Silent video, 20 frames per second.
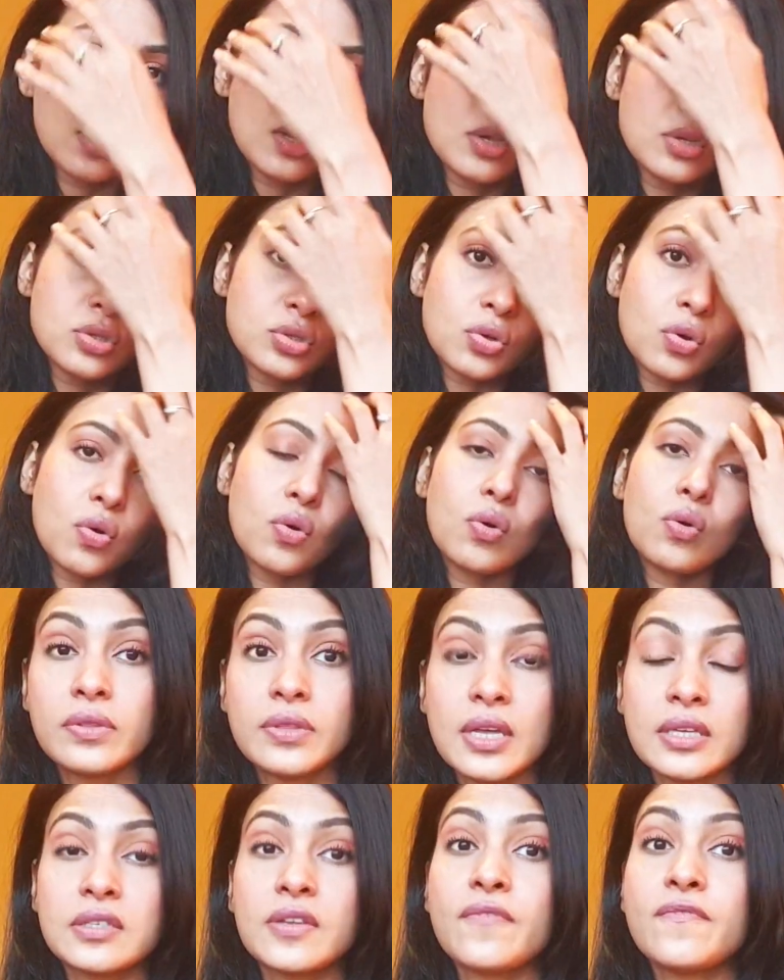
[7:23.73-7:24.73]
So
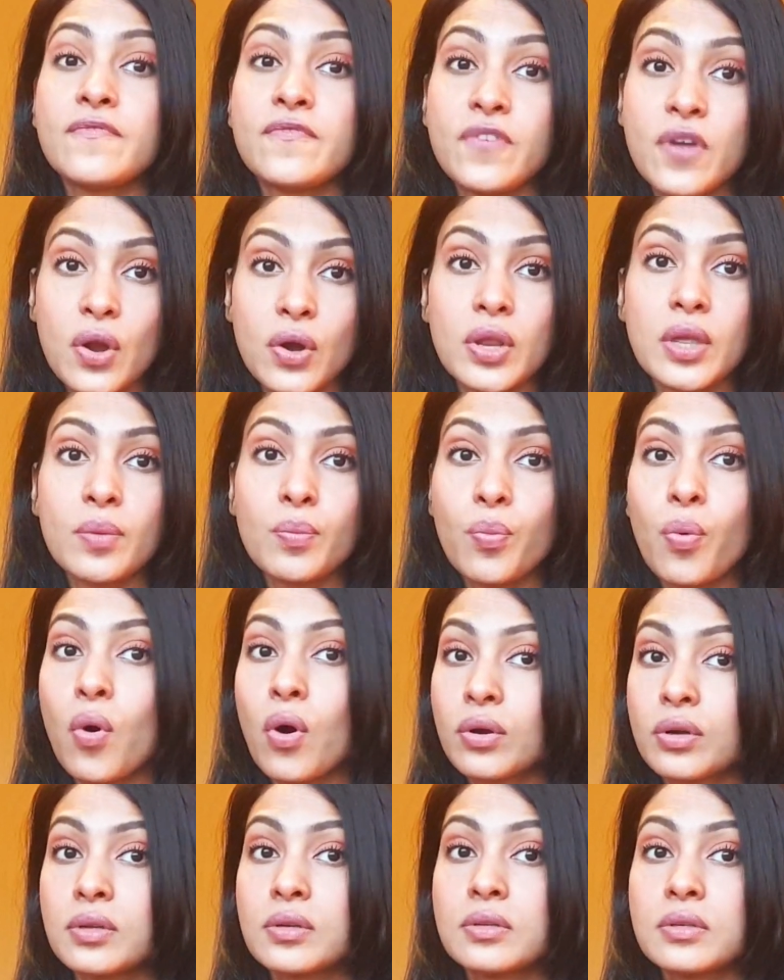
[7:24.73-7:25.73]
that's a very
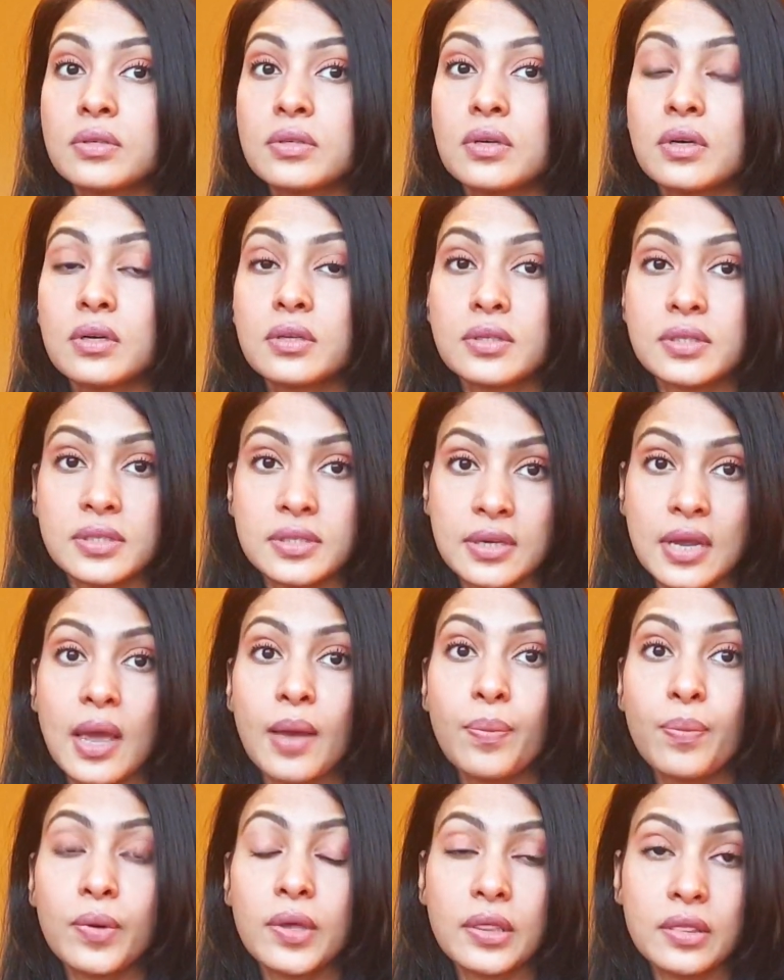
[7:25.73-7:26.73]
important
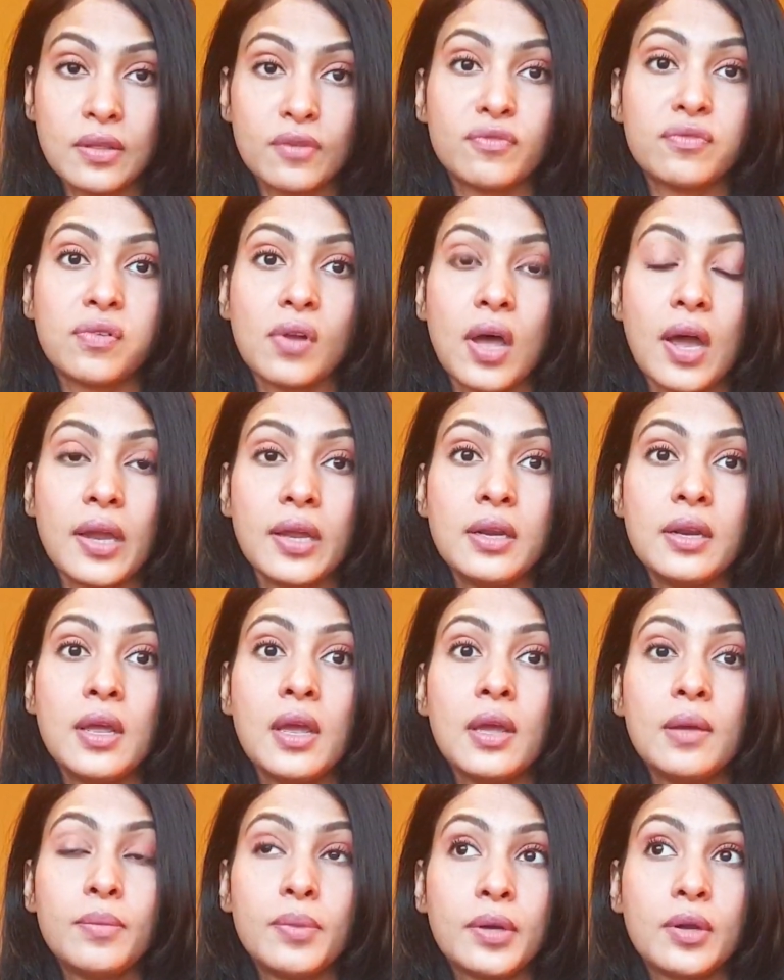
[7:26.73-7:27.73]
step in the flight
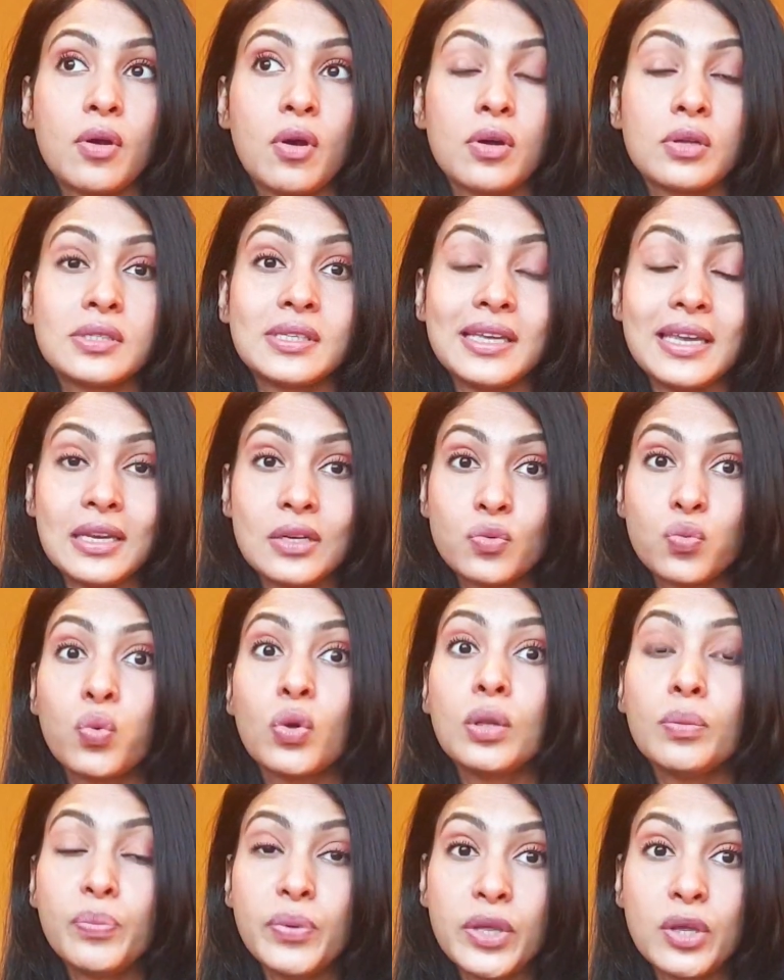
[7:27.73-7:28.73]
because it
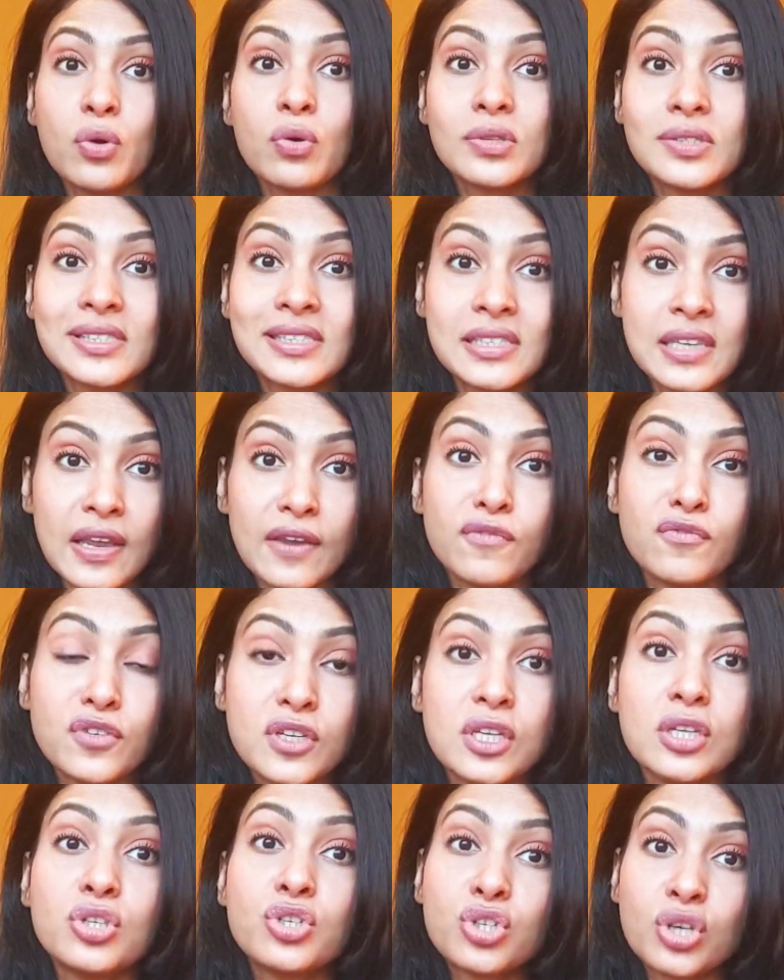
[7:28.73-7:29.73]
will be your
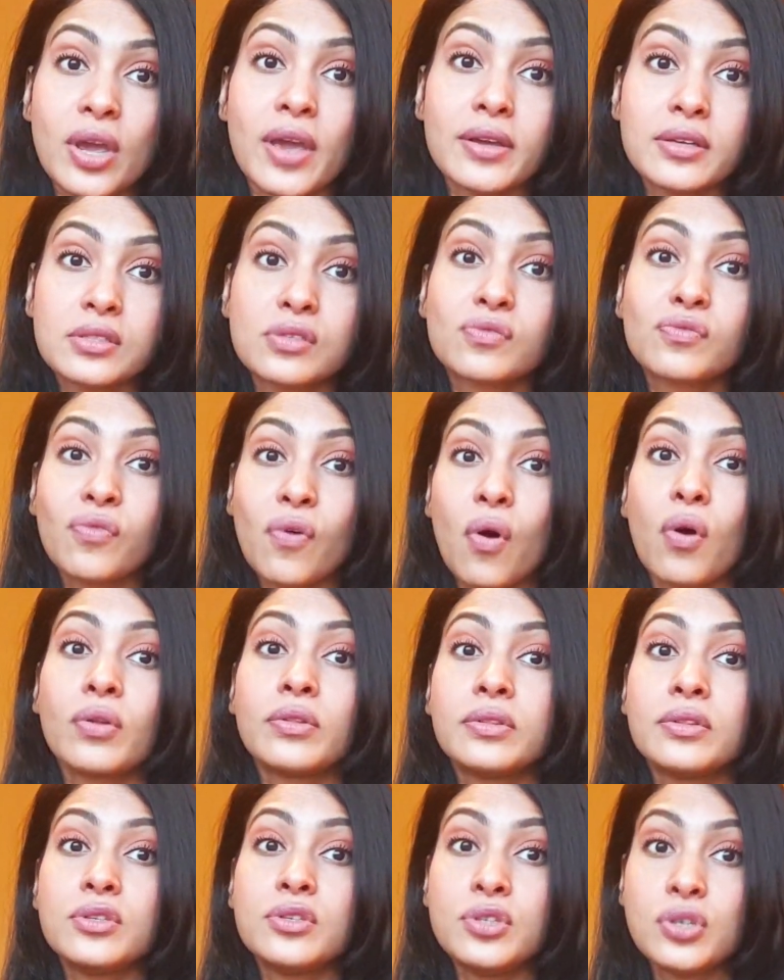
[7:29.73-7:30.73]
safety checks for
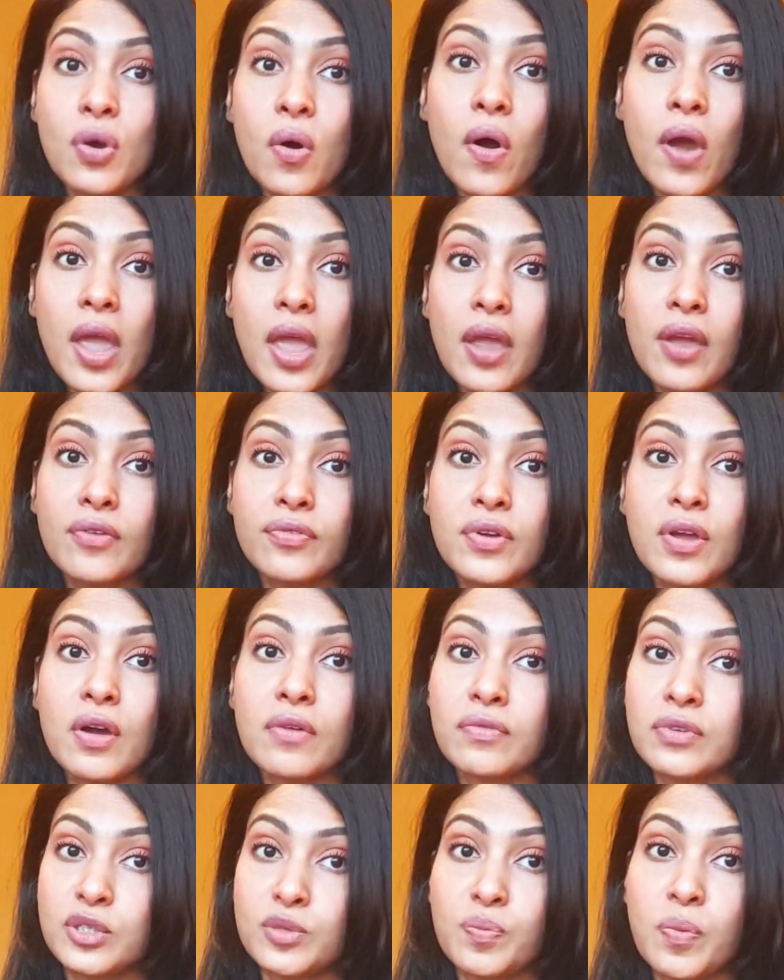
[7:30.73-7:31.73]
your area of
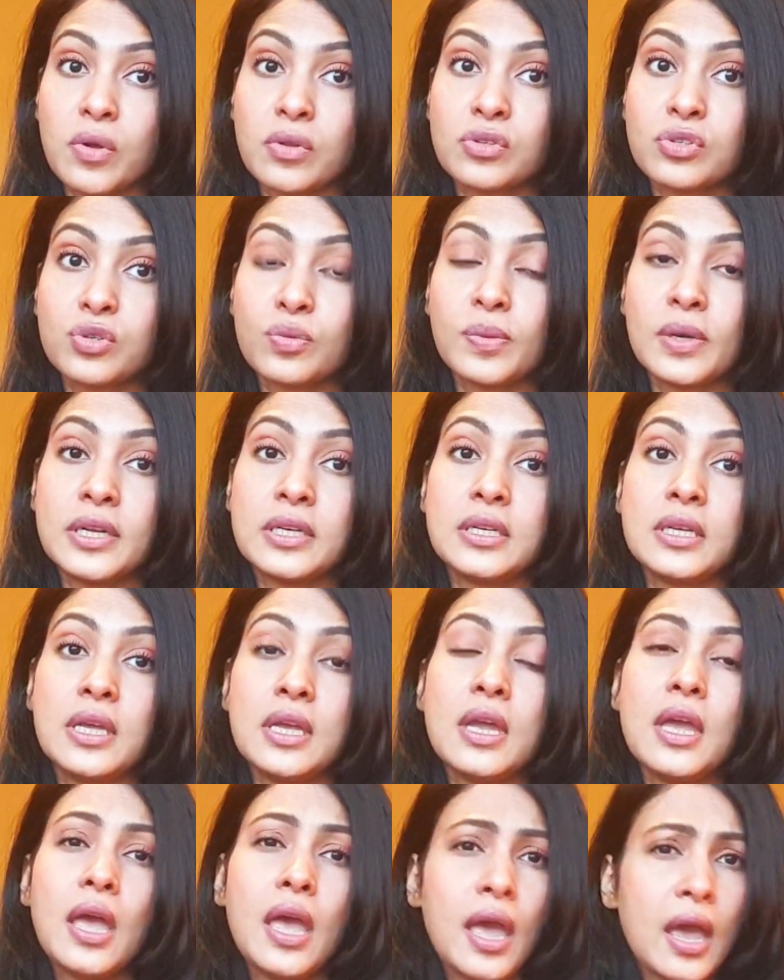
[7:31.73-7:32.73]
responsibility
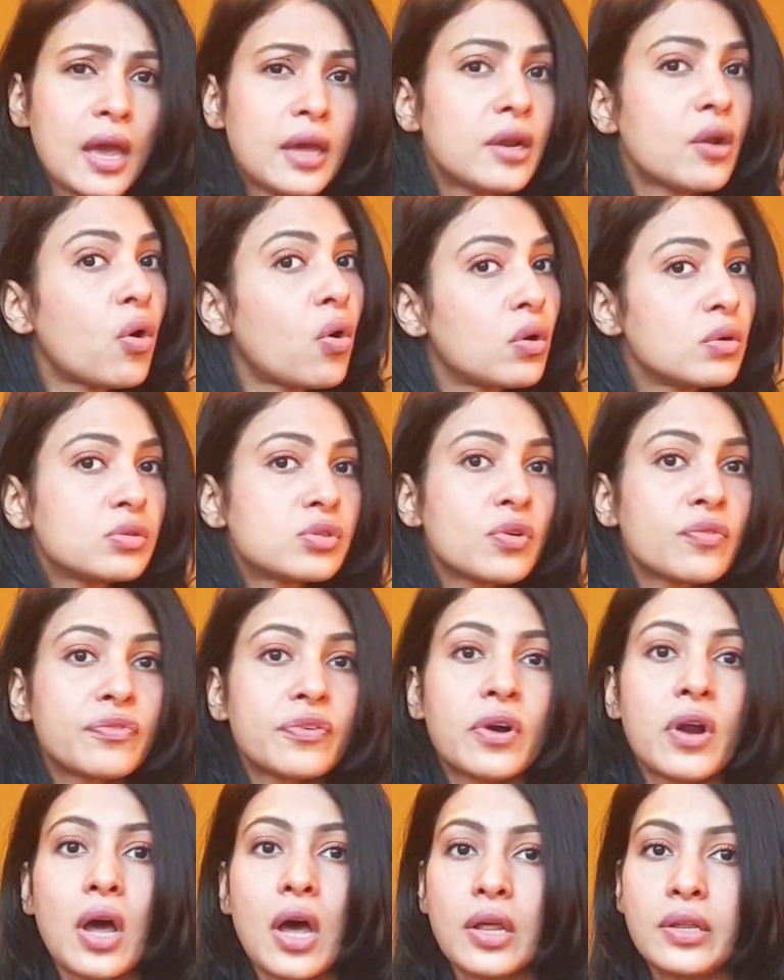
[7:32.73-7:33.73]
and also
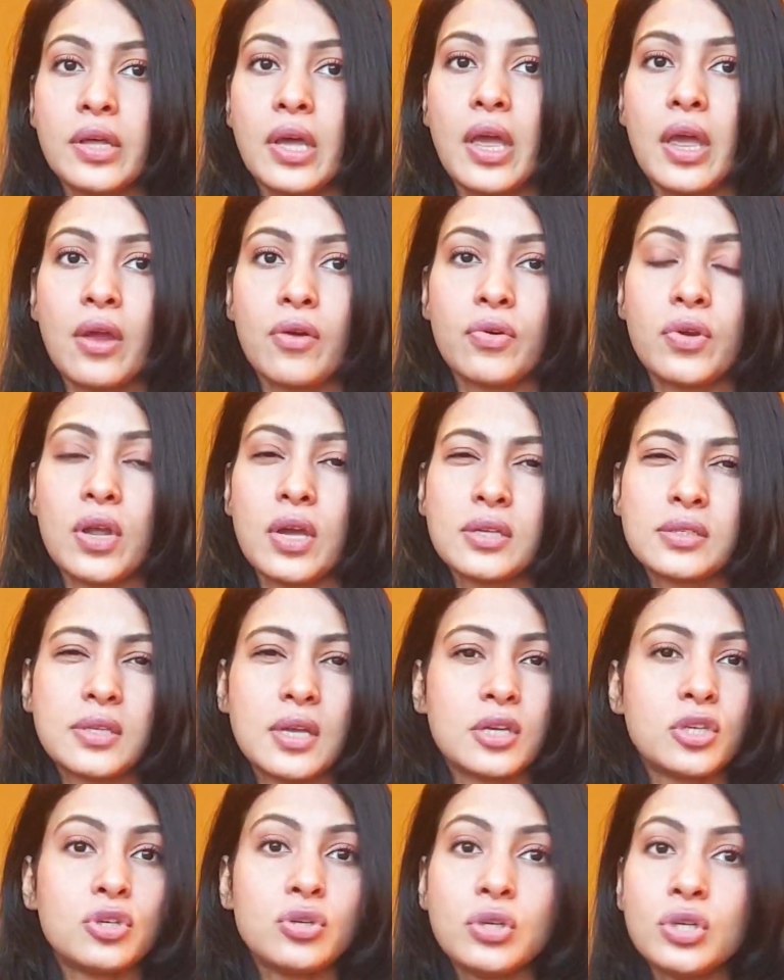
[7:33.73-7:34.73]
for other areas
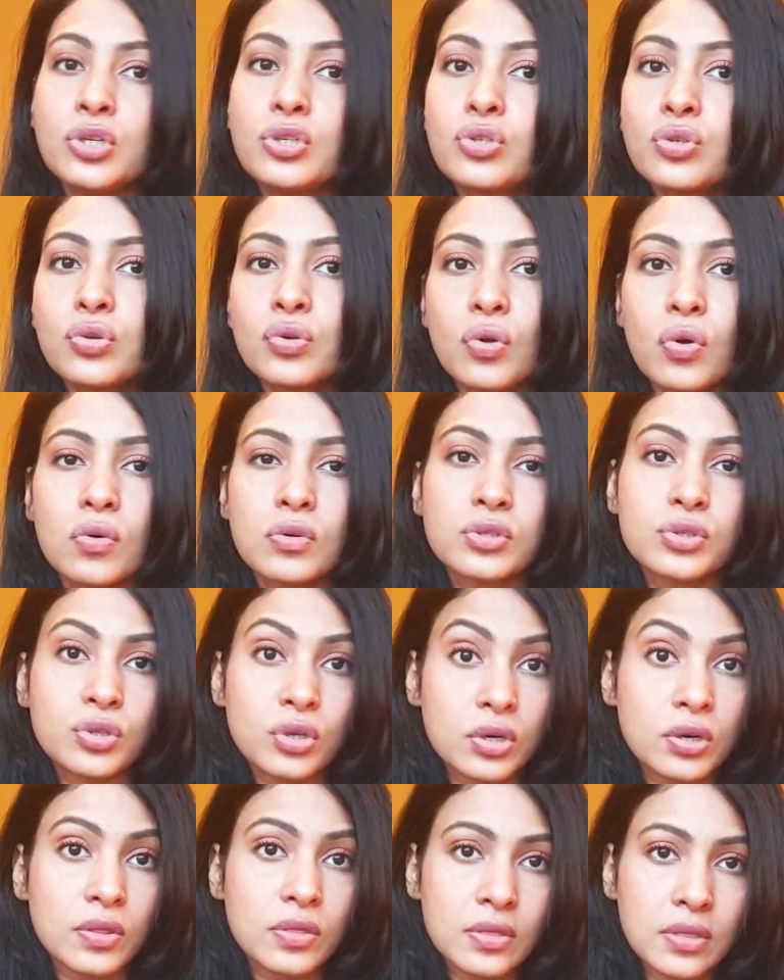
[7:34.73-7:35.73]
that you need to know
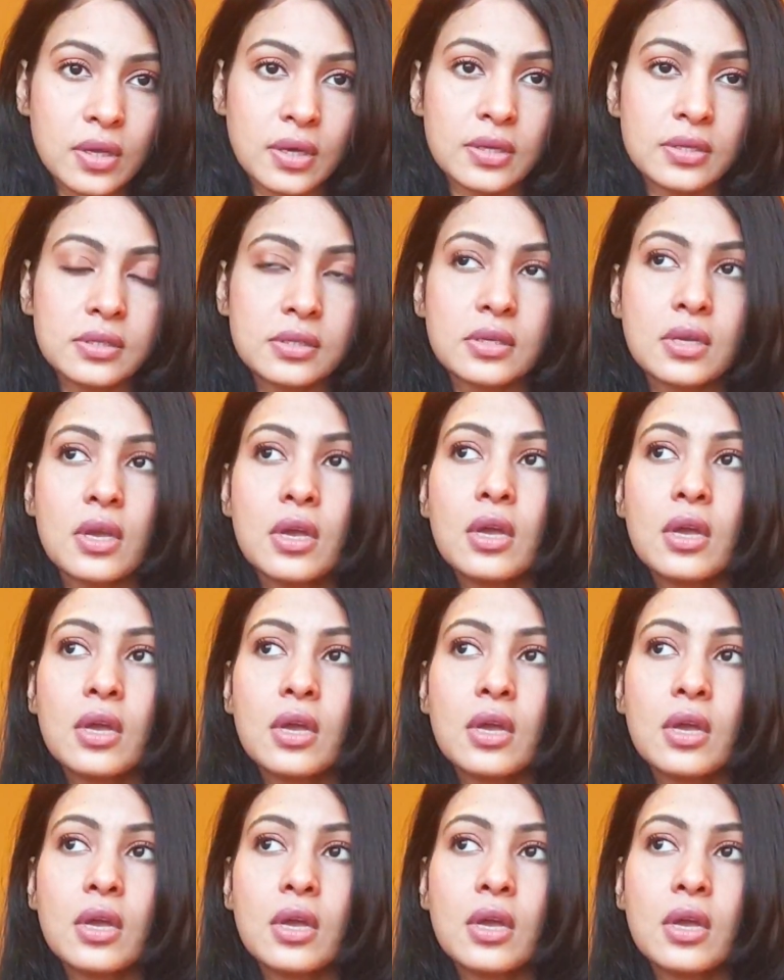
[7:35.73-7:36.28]
certain things.